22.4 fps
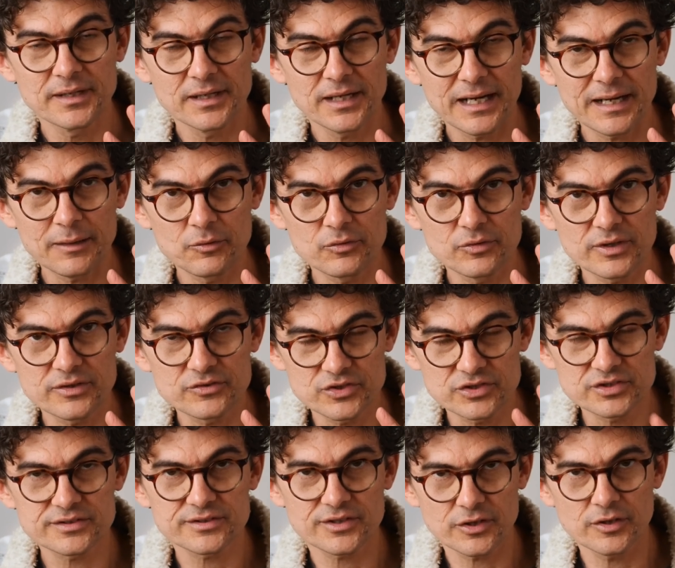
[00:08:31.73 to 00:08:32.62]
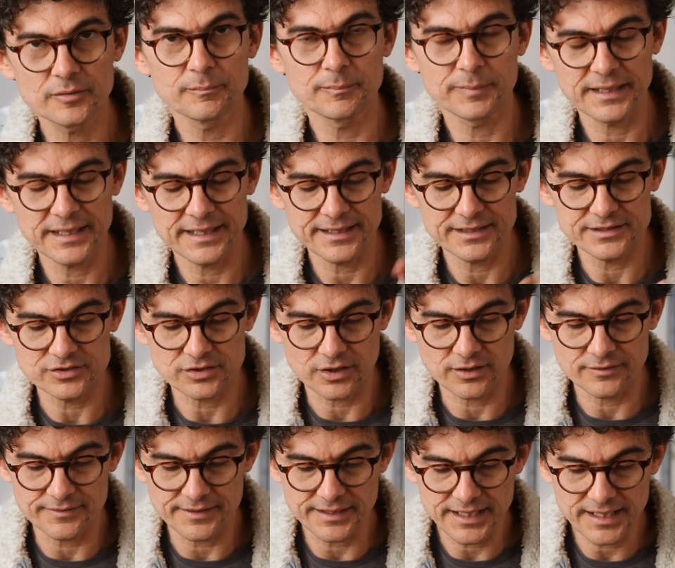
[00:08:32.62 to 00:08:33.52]
I would just go buy it
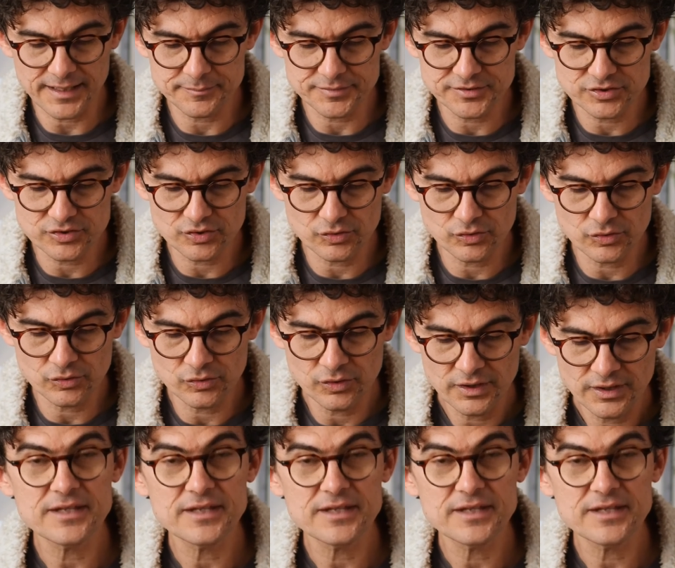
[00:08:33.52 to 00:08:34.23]
on the App Store.